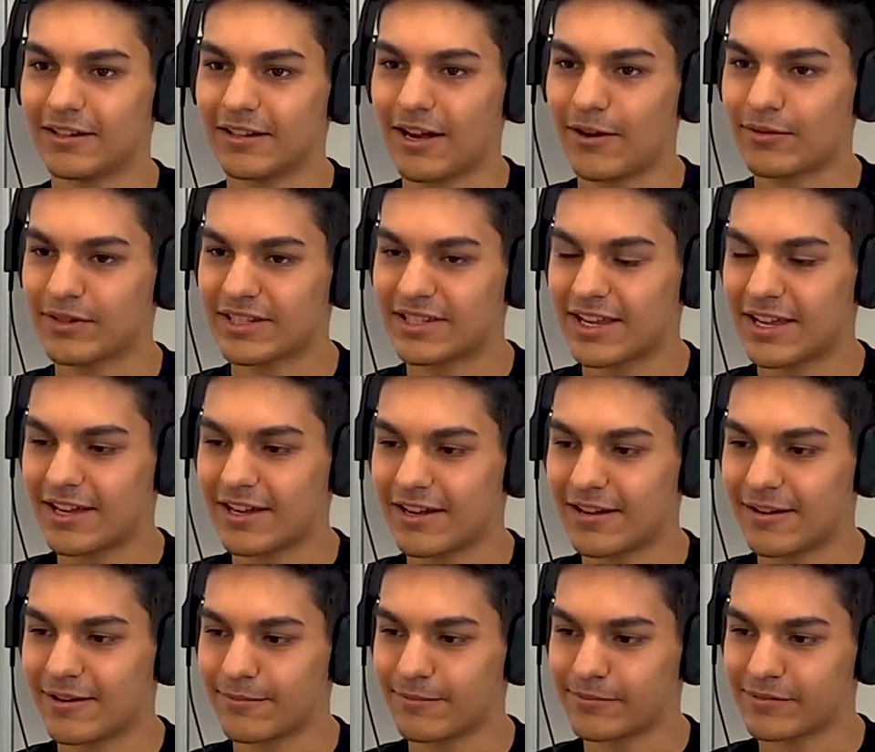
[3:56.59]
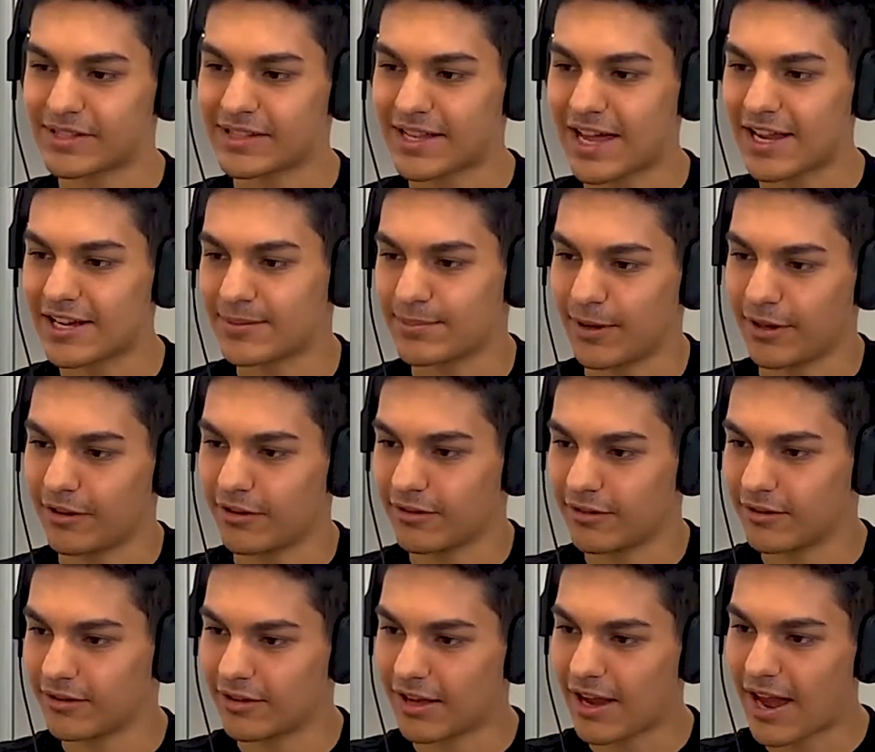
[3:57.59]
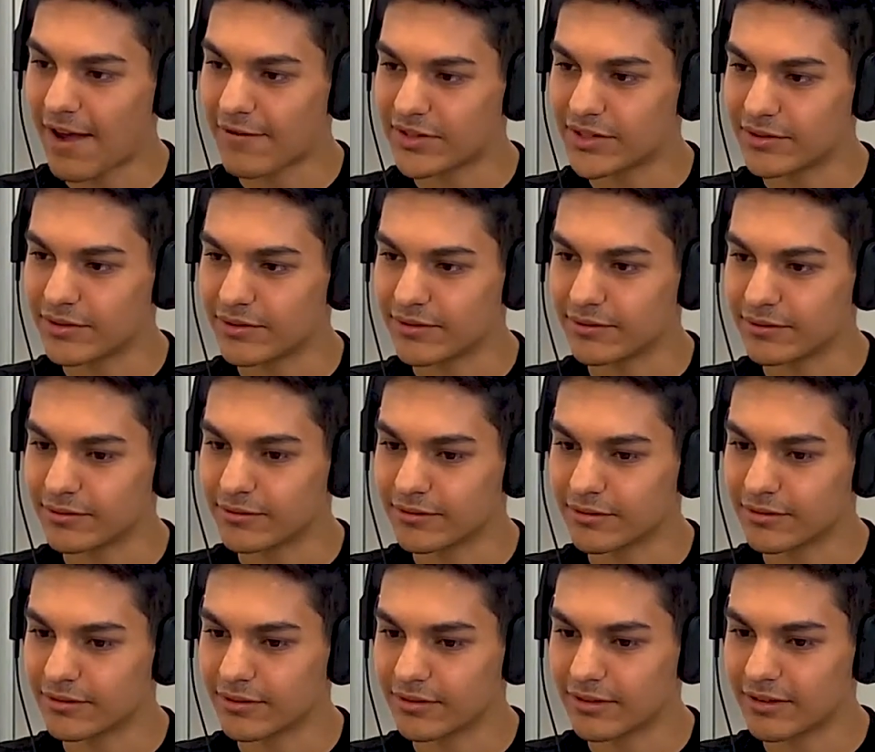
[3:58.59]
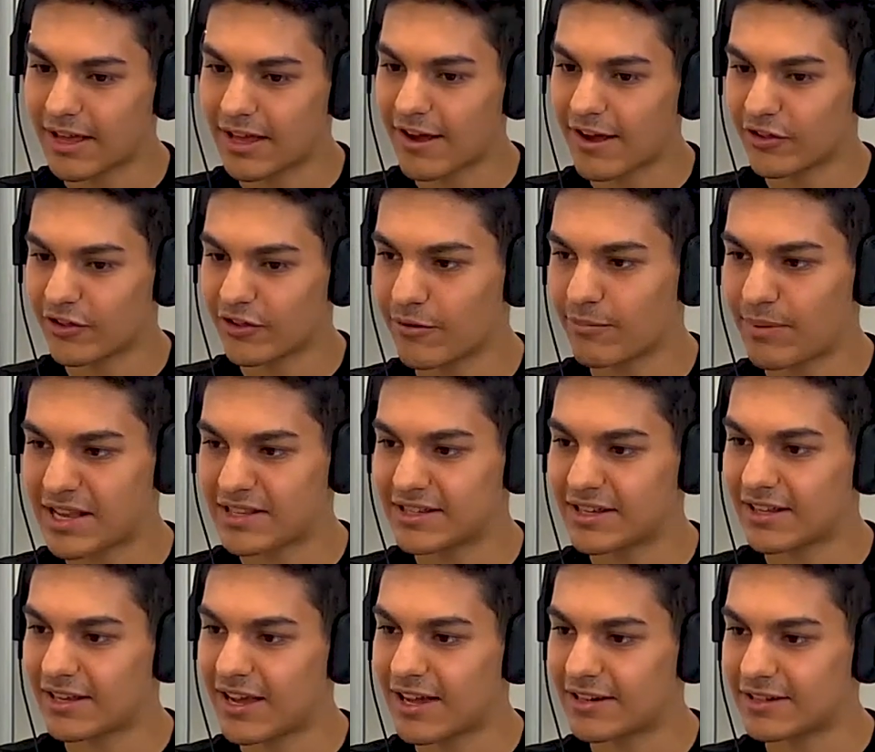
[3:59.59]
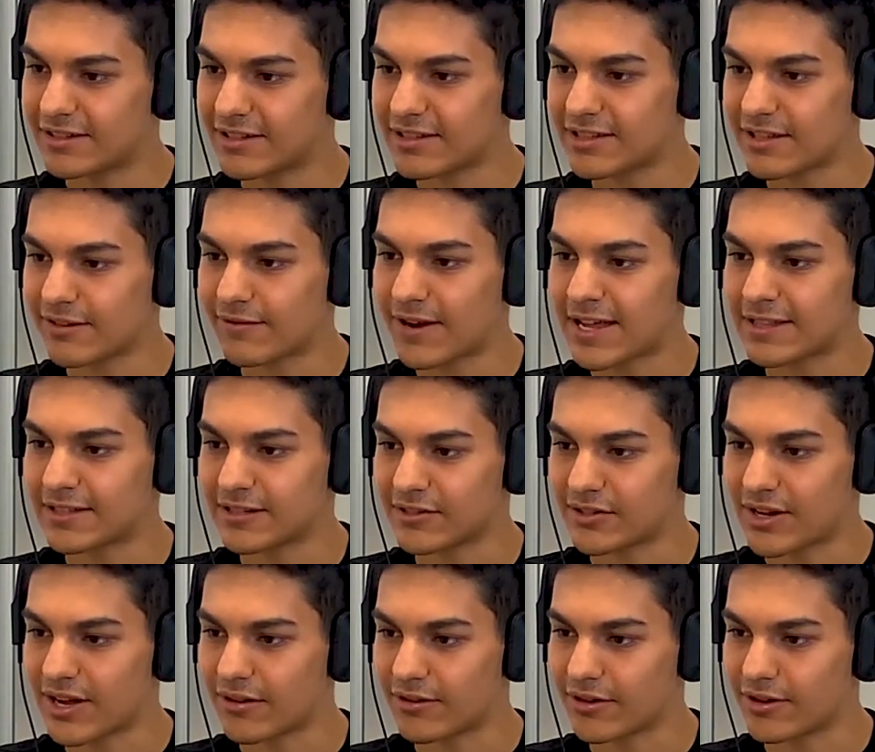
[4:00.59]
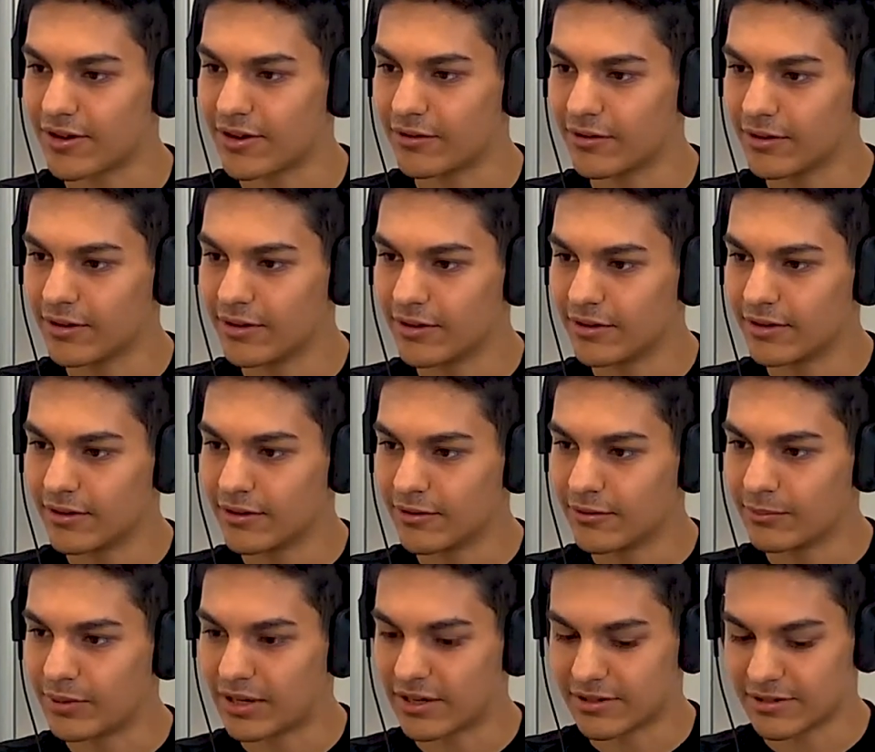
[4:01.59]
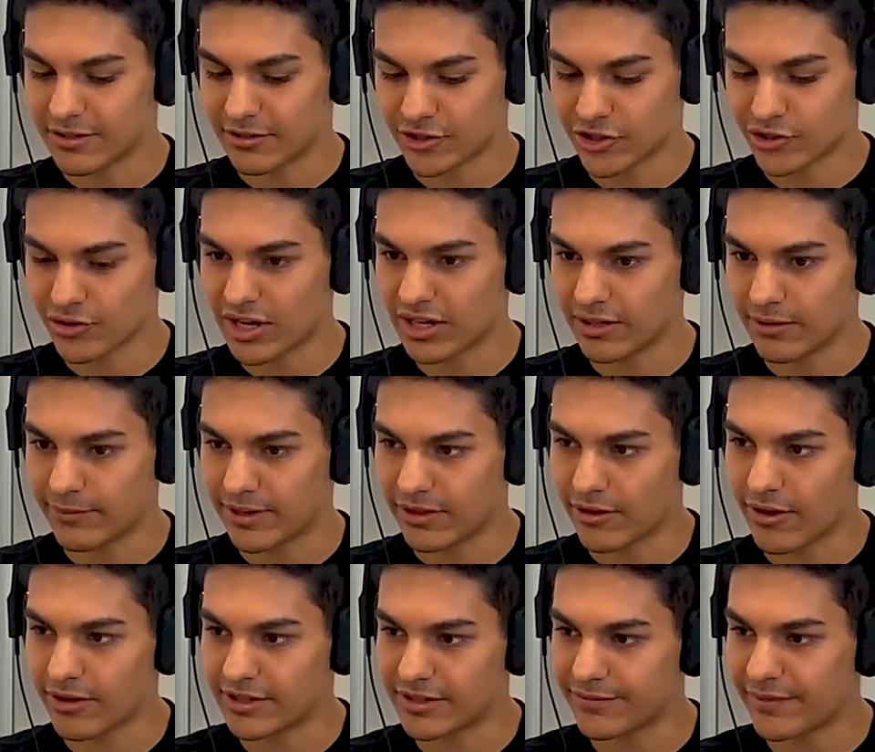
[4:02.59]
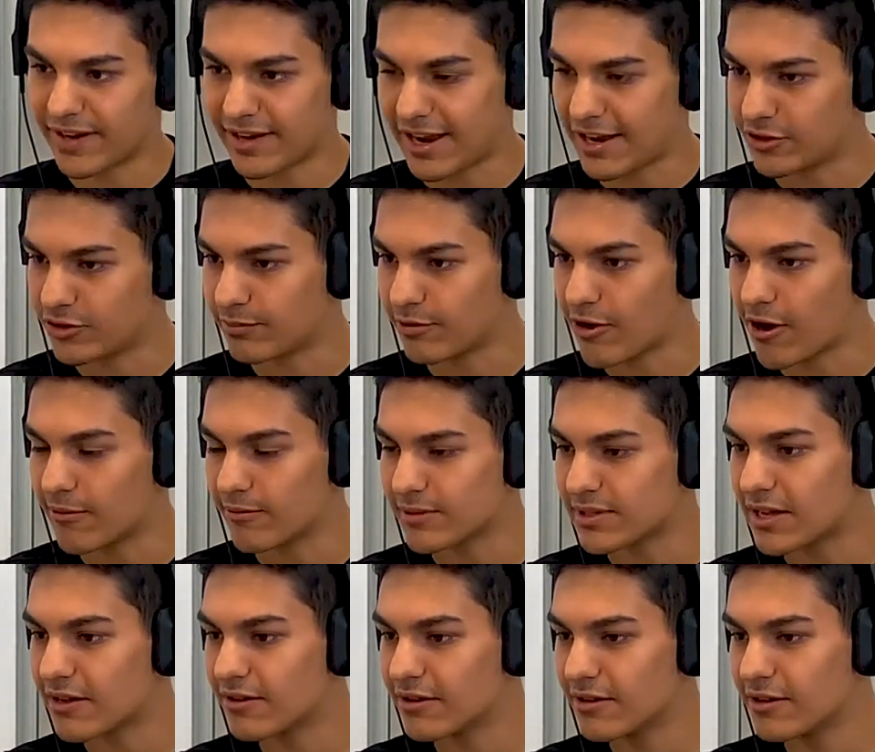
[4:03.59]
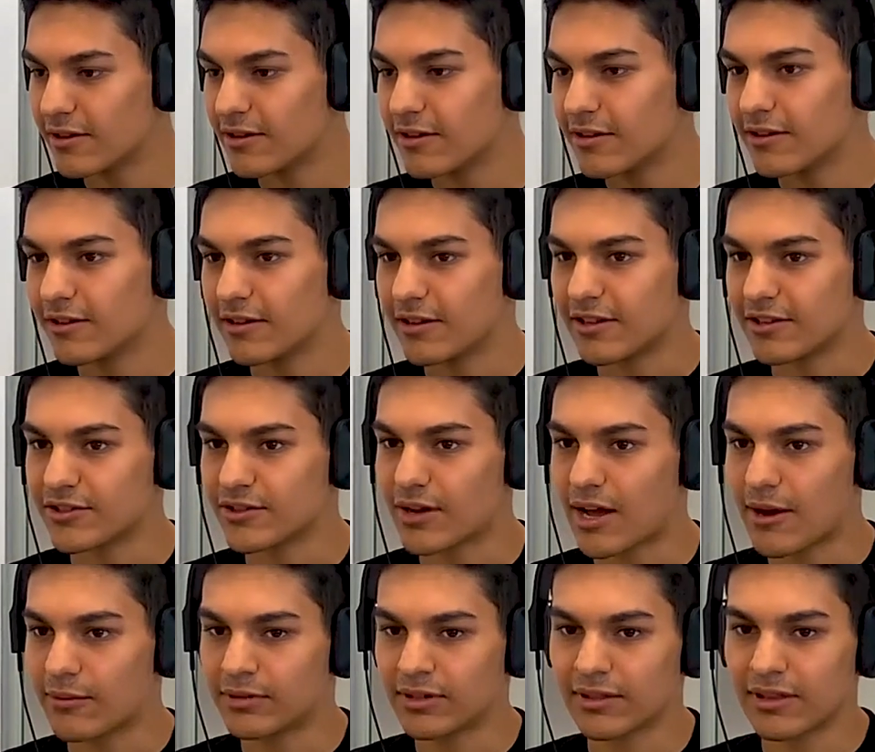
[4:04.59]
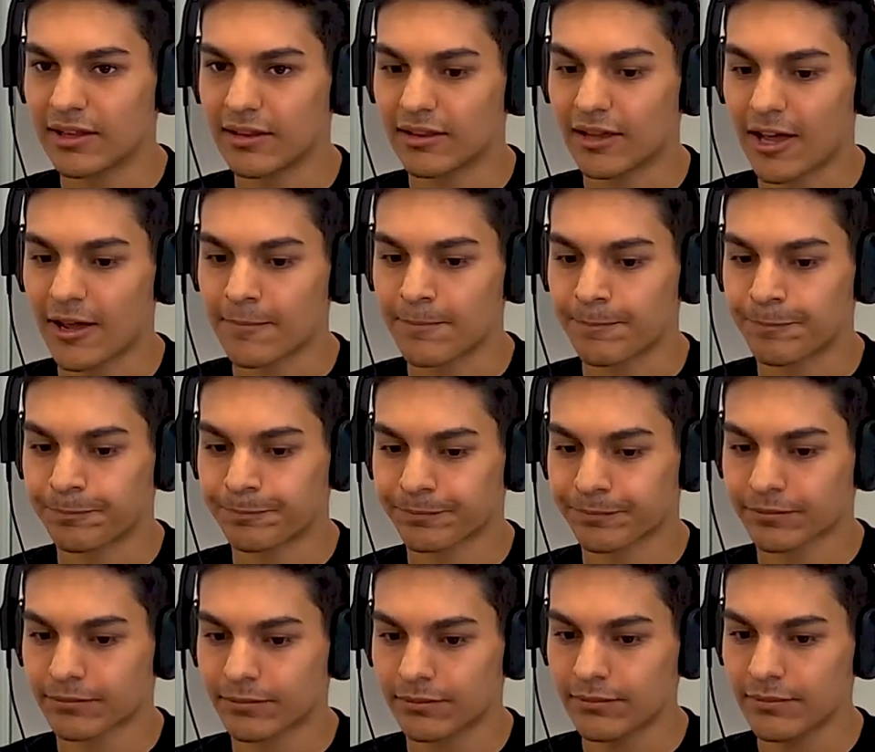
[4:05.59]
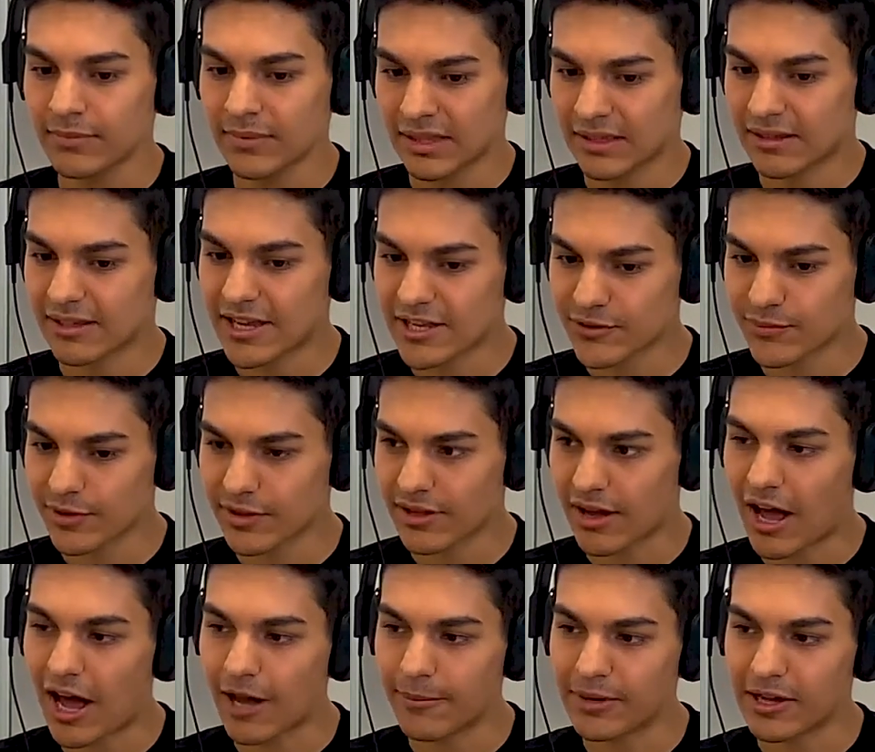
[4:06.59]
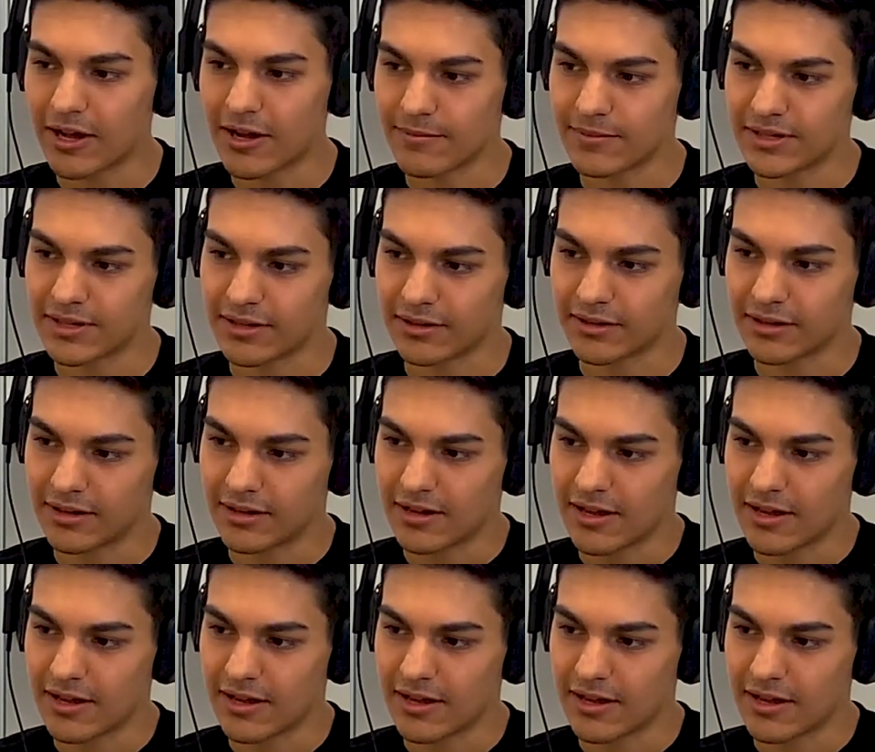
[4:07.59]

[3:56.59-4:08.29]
I wouldn't say um status, but they have to they're, basically at a disadvantage now, you know? Yeah. Because they're struggling with all these financial problems now. Mm-hmm. And so I would think that that's where the hobby comes in.